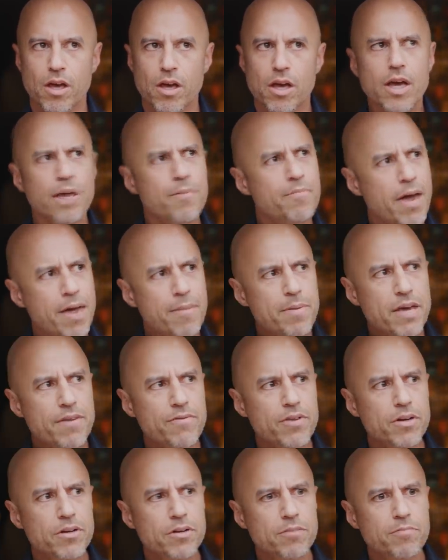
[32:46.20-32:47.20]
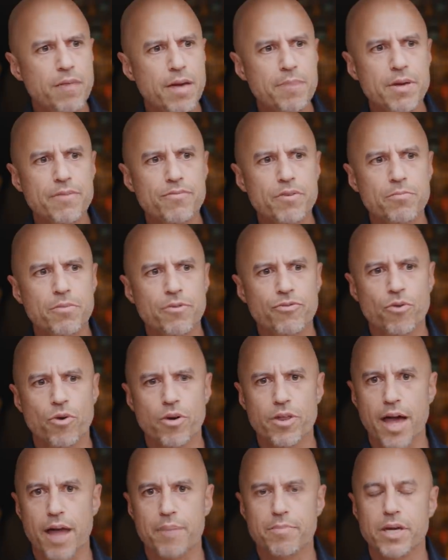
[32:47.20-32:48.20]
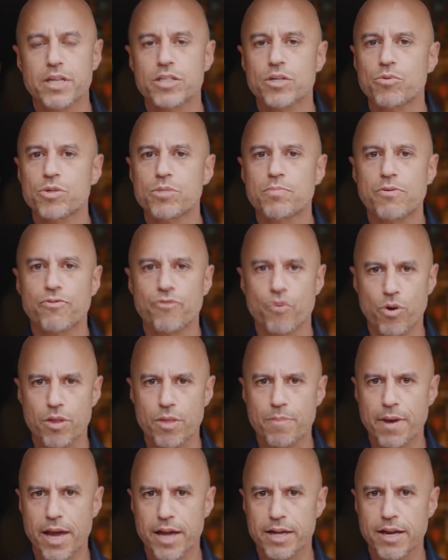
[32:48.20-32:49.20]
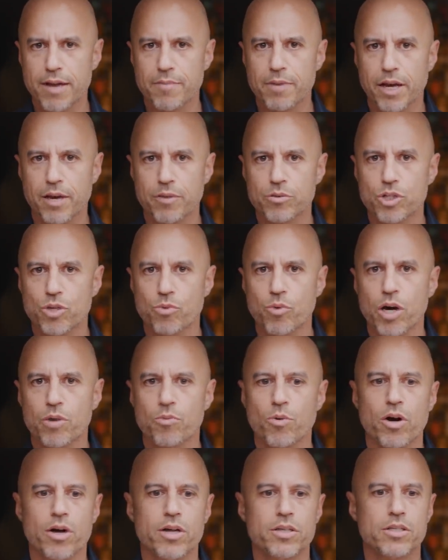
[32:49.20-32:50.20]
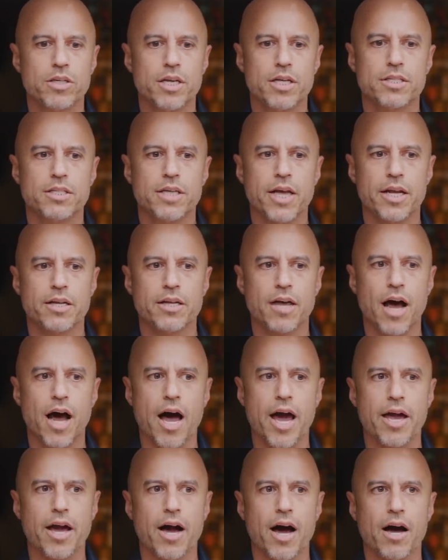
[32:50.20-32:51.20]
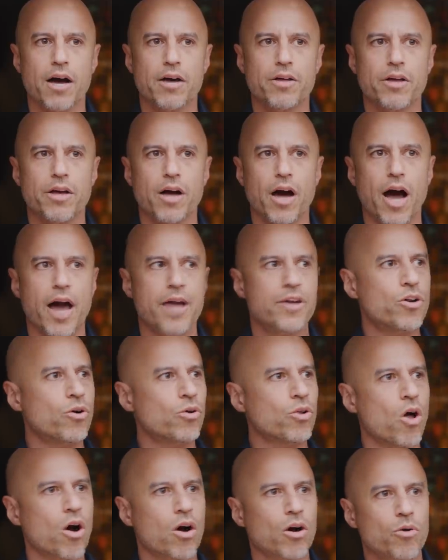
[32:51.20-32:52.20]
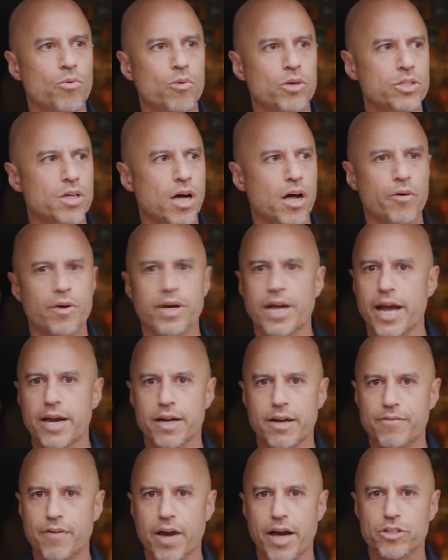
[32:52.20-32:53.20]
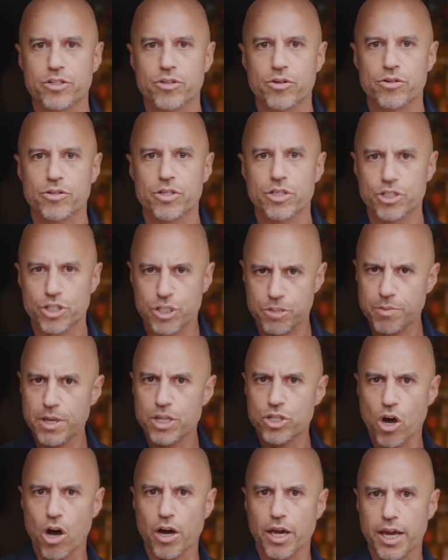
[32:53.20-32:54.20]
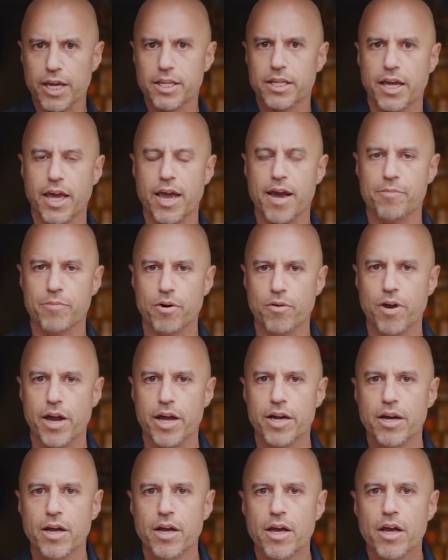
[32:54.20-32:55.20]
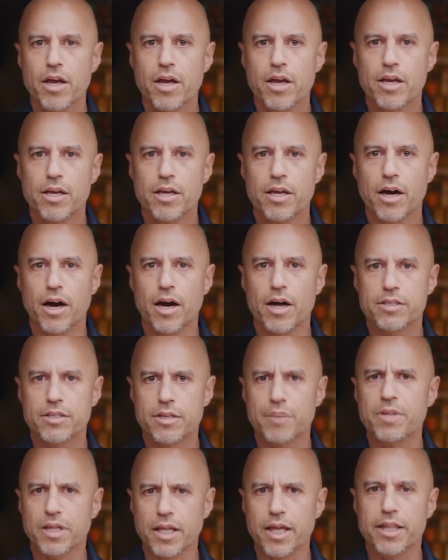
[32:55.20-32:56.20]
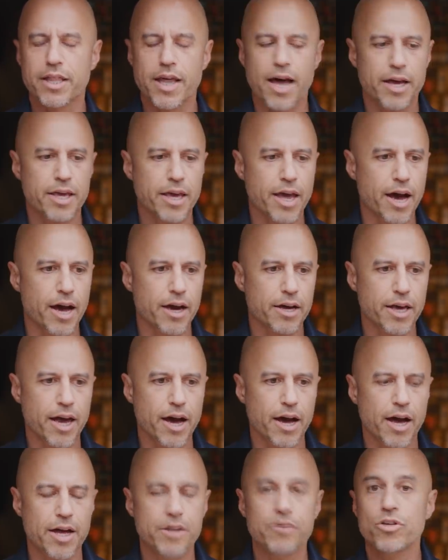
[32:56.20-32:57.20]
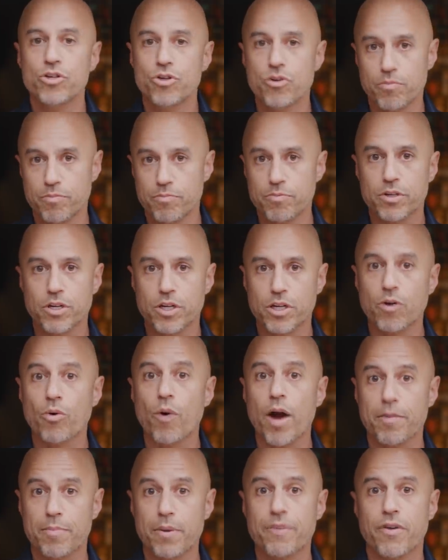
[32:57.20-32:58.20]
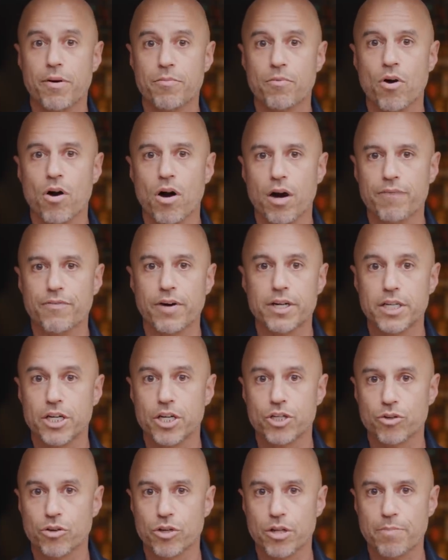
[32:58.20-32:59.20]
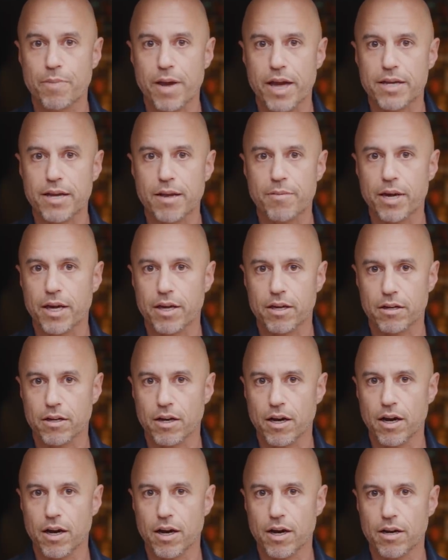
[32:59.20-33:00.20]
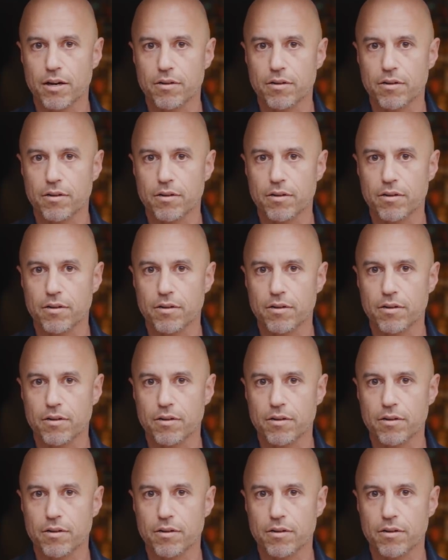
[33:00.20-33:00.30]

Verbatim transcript: maybe even maybe even before that because it was before the pandemic. It was the one where it said I I no longer will tolerate anti-vaxxers. It's just me talking at the camera, right? Uh, something like that. Yeah, yeah. And you correct me if I'm wrong. If I did it during the pandemic, uh,